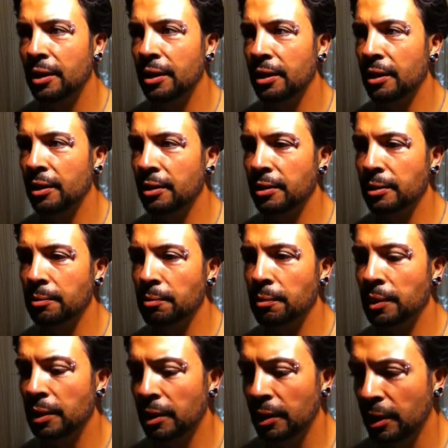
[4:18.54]

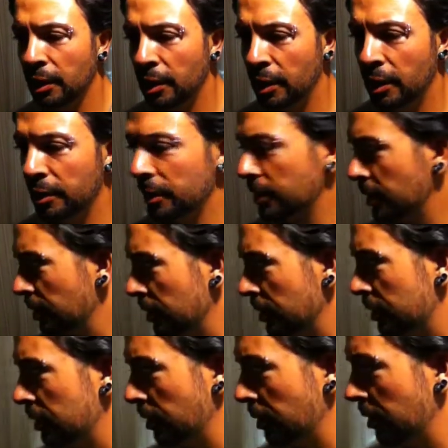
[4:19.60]
Another
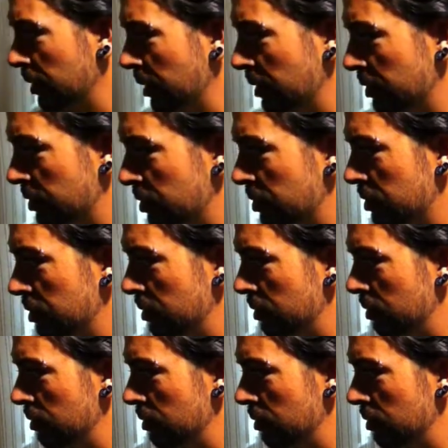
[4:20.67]
kind of thing that's